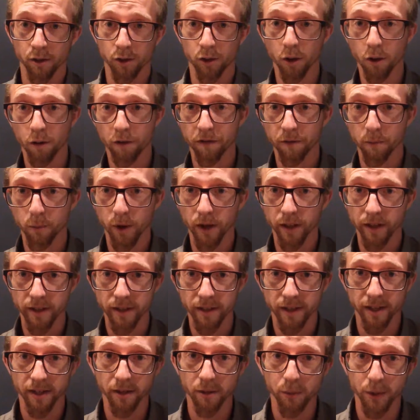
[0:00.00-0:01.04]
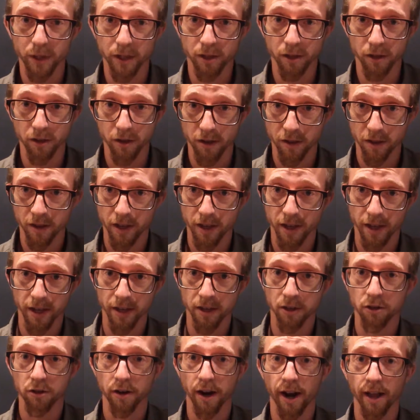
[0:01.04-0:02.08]
So from Wellington, we took the
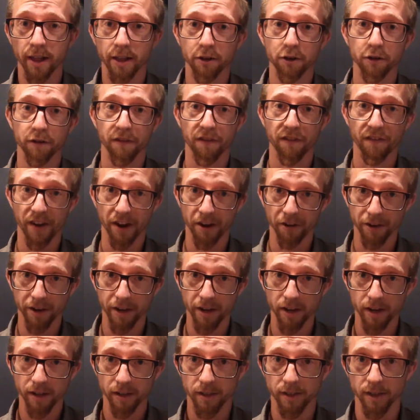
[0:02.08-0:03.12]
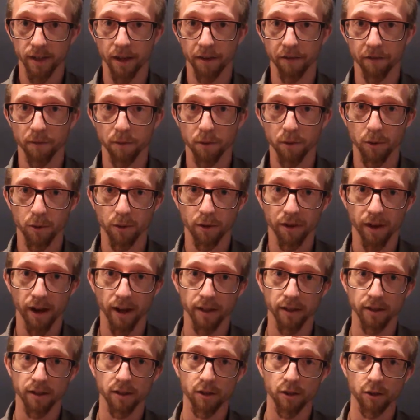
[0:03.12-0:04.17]
Interislander Ferry to get from the North
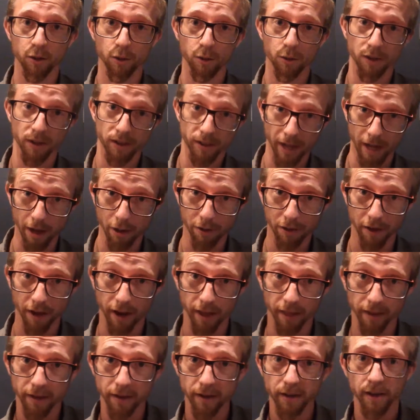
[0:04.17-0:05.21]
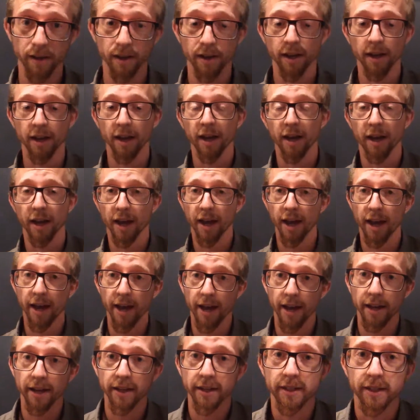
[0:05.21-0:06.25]
Island to the South Island,
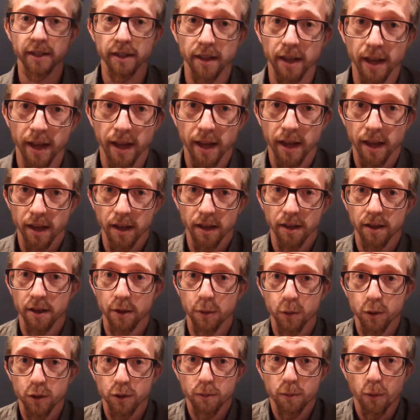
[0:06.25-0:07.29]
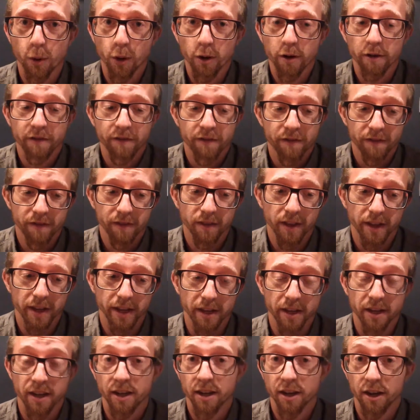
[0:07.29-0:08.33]
and it was more of
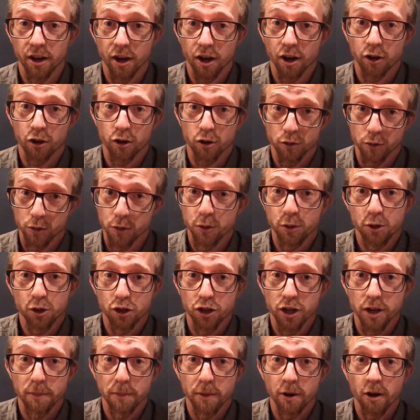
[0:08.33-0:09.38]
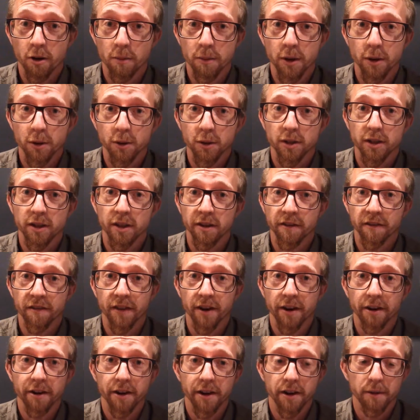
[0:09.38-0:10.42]
like a cruise ship almost than a
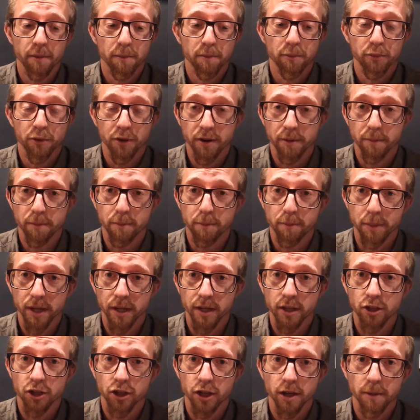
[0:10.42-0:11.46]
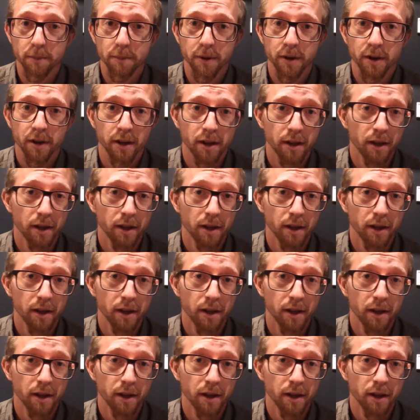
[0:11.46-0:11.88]
ferry. Pretty big ship.